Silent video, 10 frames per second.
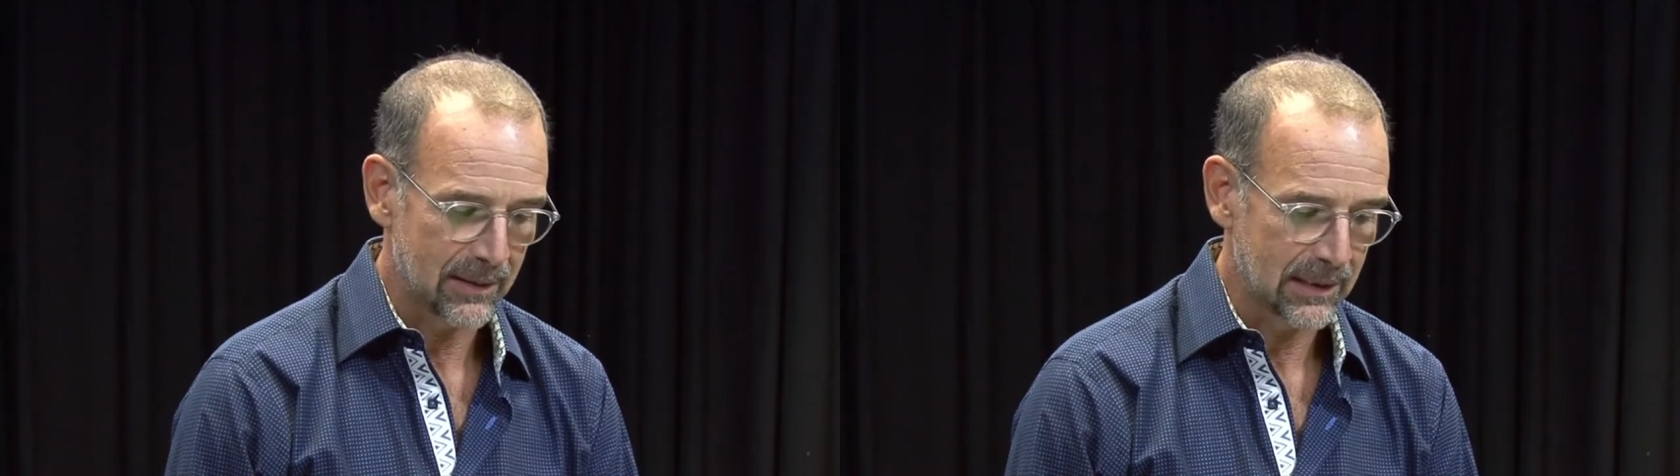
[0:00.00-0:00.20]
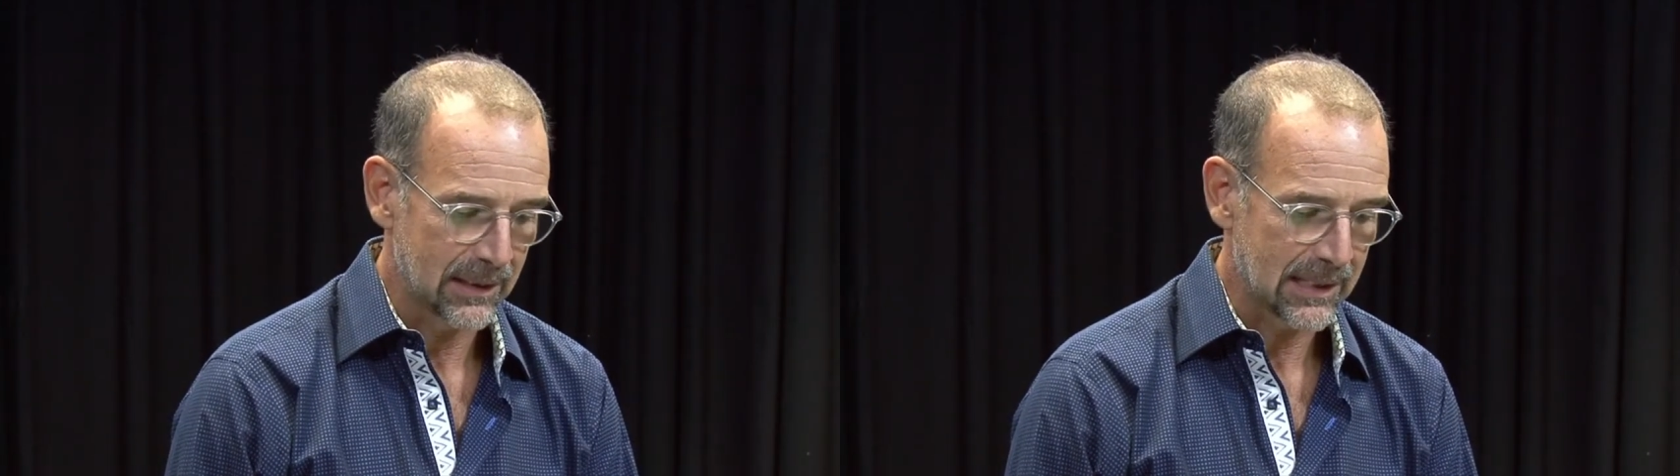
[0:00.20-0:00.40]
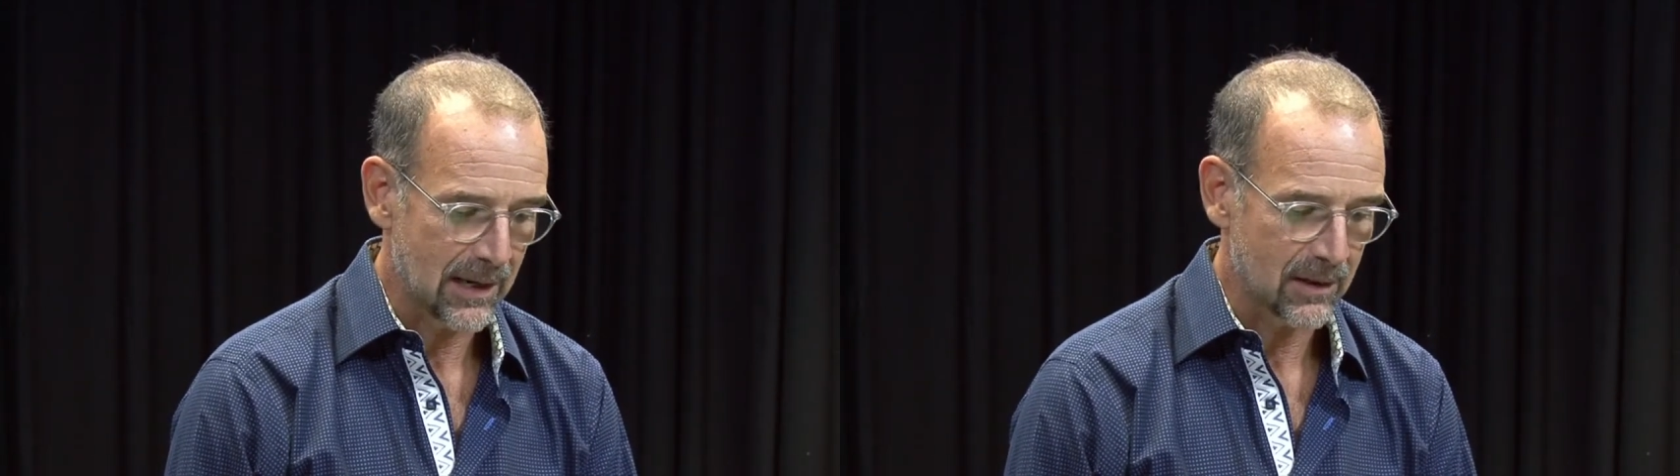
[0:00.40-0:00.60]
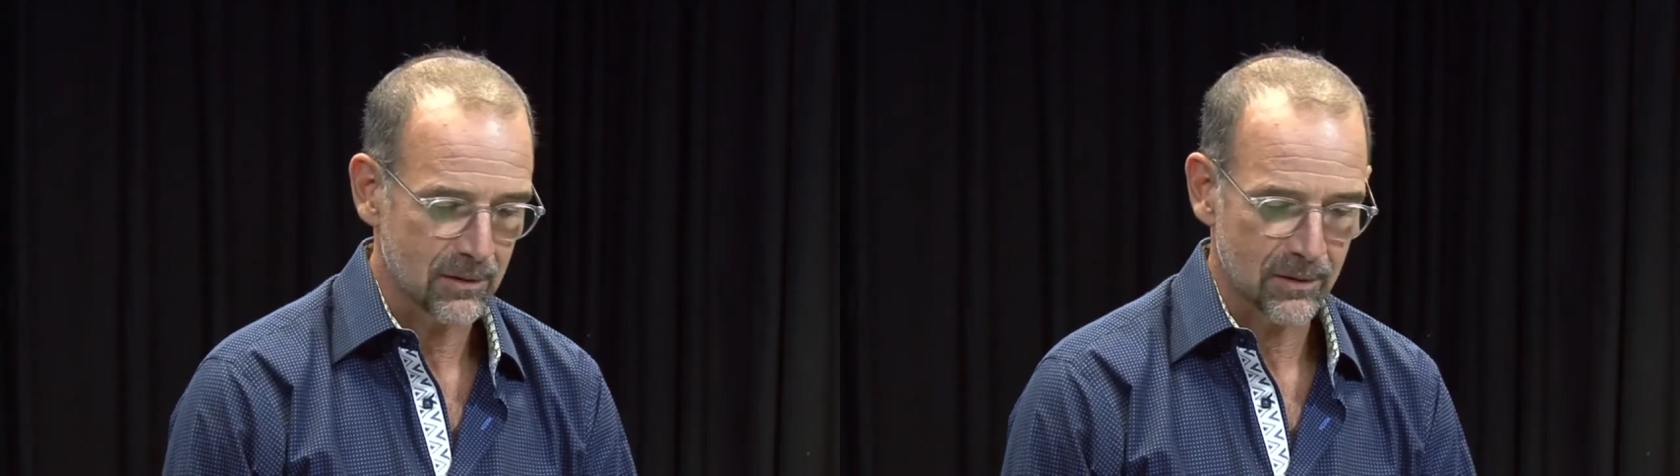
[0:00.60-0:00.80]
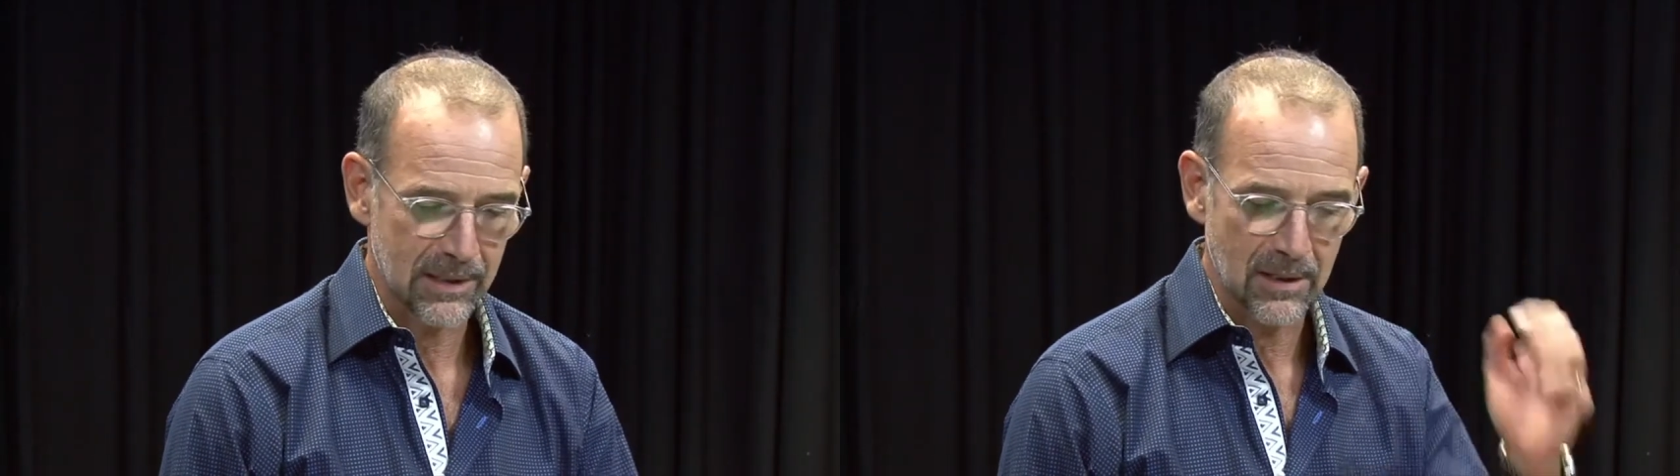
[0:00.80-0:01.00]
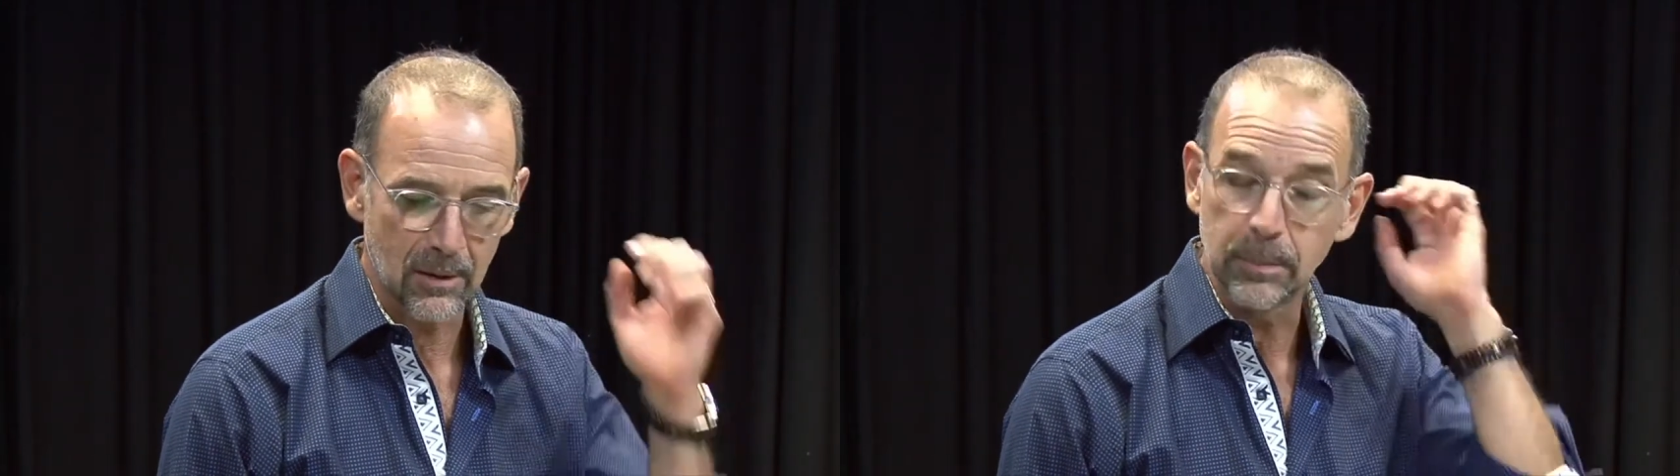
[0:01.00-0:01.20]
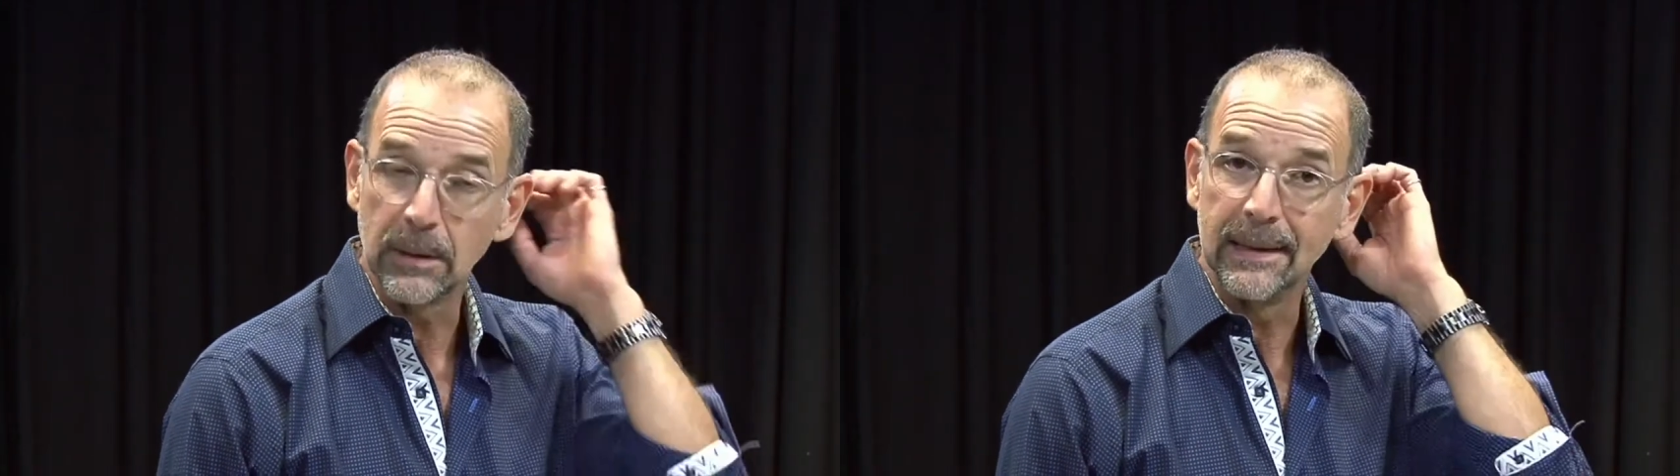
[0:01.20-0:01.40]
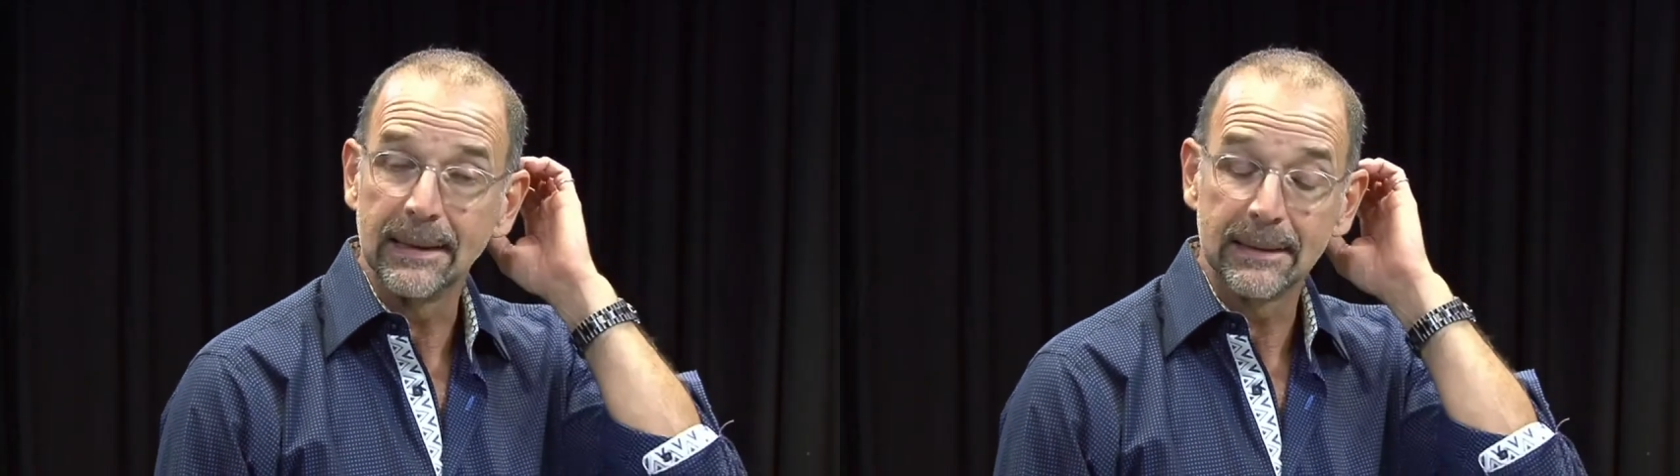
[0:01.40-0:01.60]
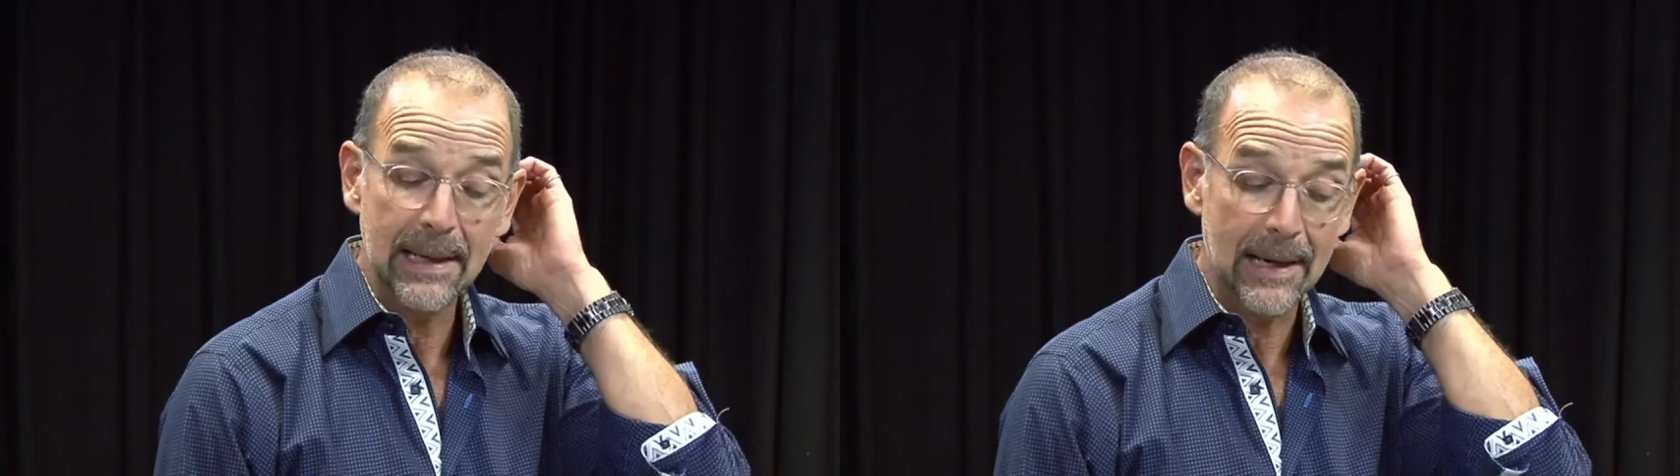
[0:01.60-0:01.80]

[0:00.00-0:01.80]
and the characters that you're playing.